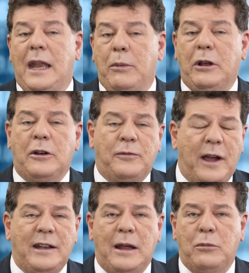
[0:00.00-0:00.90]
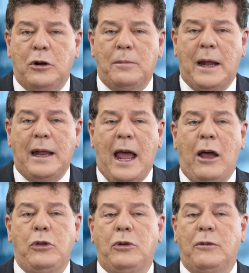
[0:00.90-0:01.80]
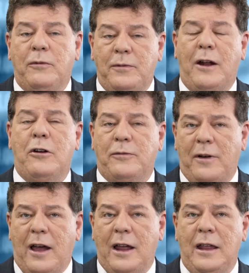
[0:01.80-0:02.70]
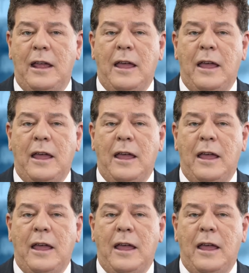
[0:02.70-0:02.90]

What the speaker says: Today we're going to find out more about how you can verify